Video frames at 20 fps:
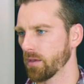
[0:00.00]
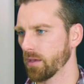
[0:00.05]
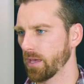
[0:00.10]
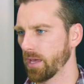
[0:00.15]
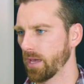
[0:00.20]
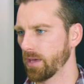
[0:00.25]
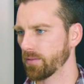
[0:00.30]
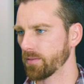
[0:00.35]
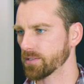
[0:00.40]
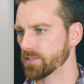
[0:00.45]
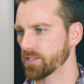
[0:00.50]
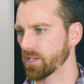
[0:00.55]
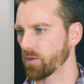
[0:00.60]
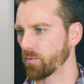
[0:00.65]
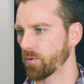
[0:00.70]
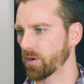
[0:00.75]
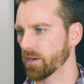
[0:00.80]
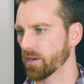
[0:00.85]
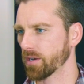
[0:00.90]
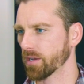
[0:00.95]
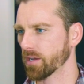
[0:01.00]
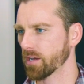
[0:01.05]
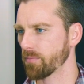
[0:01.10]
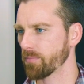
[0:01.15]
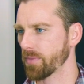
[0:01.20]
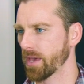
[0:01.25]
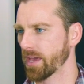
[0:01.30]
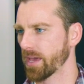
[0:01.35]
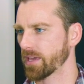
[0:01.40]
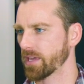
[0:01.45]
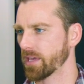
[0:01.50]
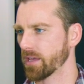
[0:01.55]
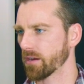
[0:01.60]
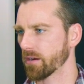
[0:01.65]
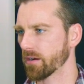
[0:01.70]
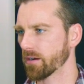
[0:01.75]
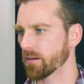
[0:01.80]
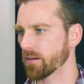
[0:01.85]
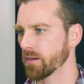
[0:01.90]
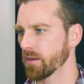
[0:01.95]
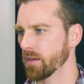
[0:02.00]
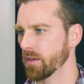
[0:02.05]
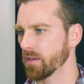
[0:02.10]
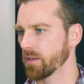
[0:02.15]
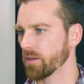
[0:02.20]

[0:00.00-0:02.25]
And let's say you wanted to come back here,